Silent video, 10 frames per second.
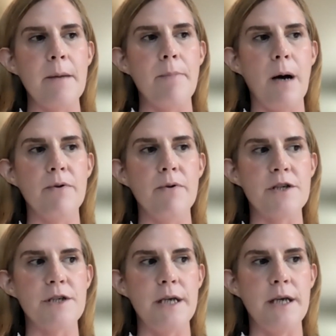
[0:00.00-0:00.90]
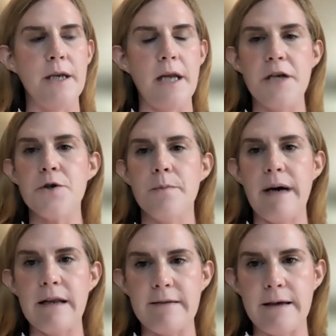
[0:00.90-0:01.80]
published in Nature
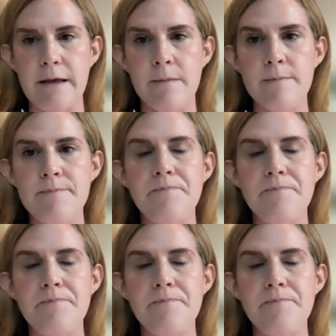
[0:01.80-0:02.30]
Medicine